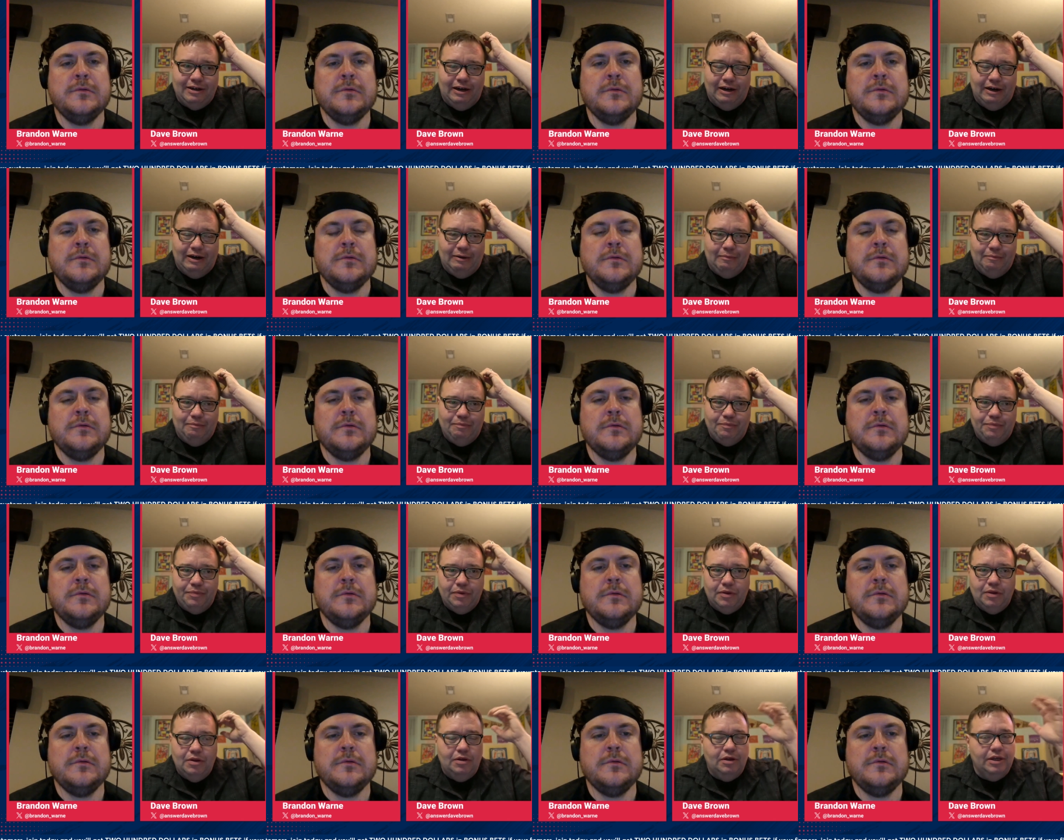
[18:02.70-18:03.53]
Speaker 1: um,
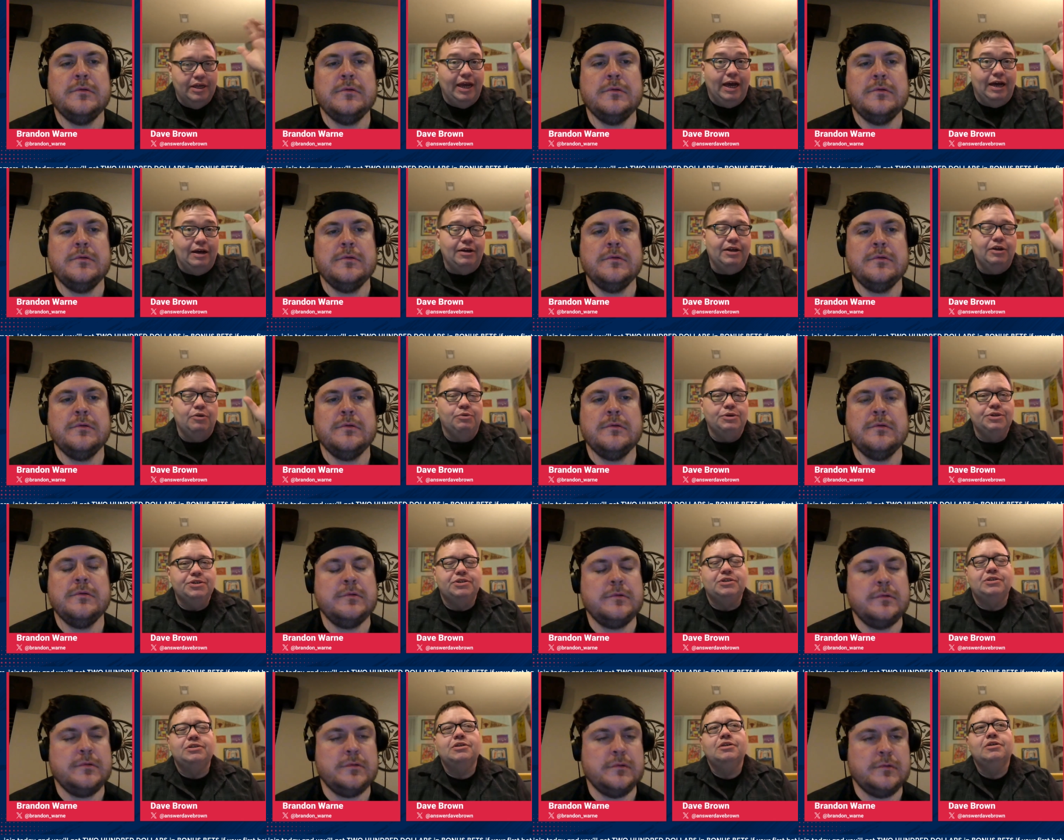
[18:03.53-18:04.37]
yeah, it
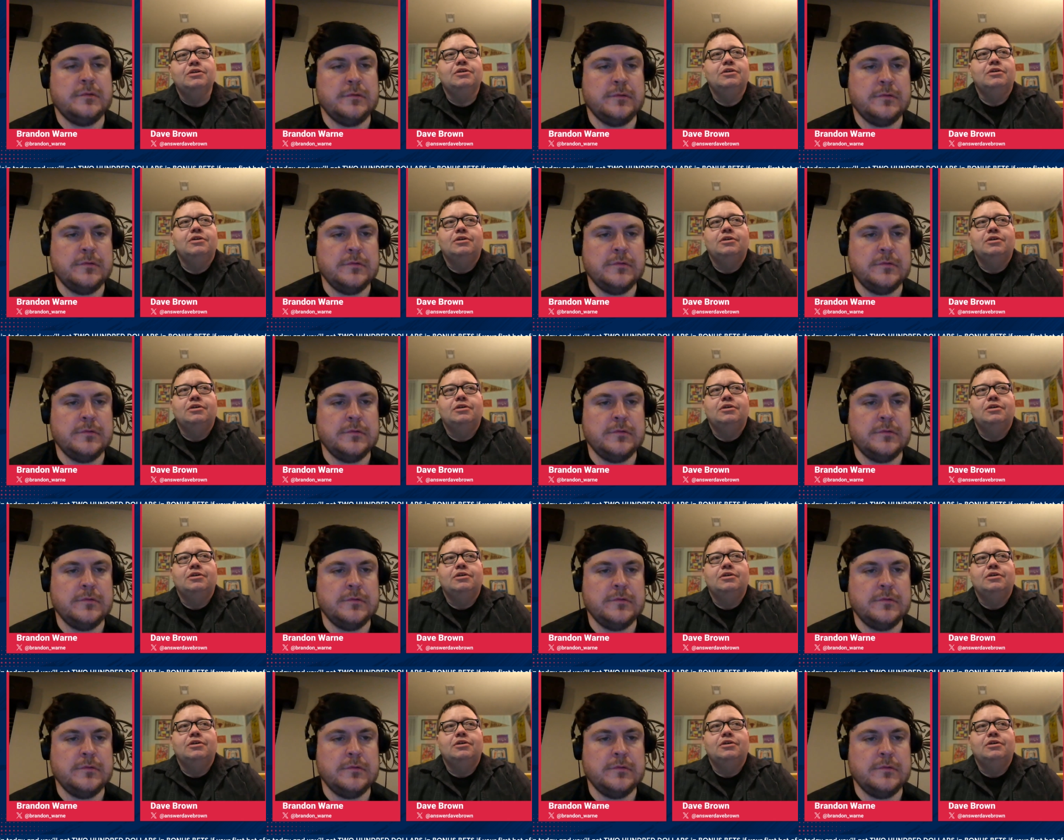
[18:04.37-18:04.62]
was.